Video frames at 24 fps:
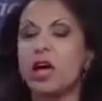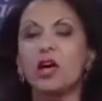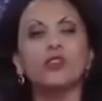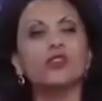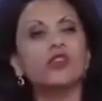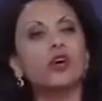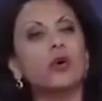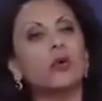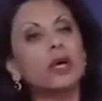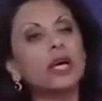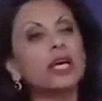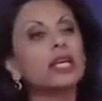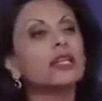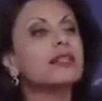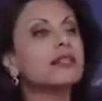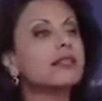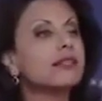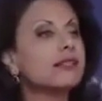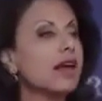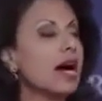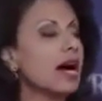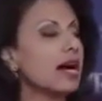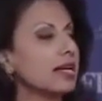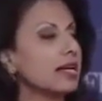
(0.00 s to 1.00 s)
So he
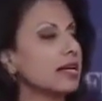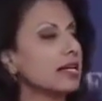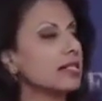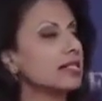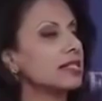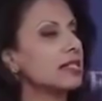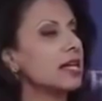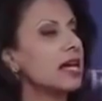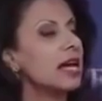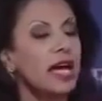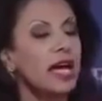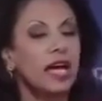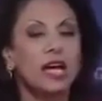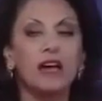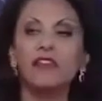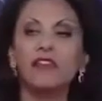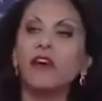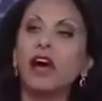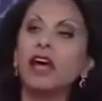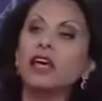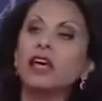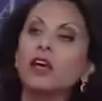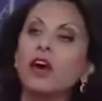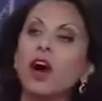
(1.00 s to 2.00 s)
decided, if
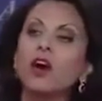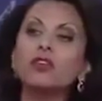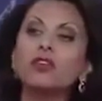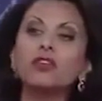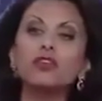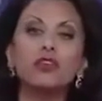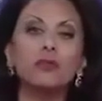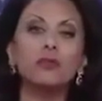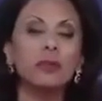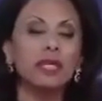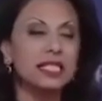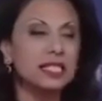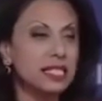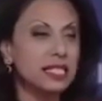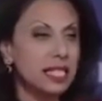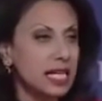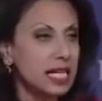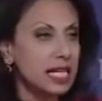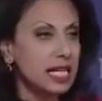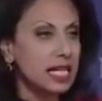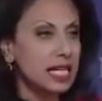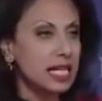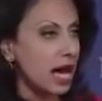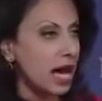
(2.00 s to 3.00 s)
I go to
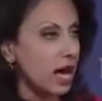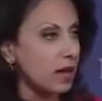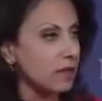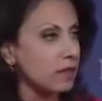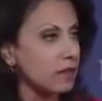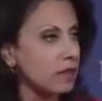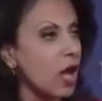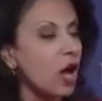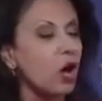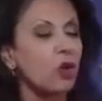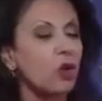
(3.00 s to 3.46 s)
Medina,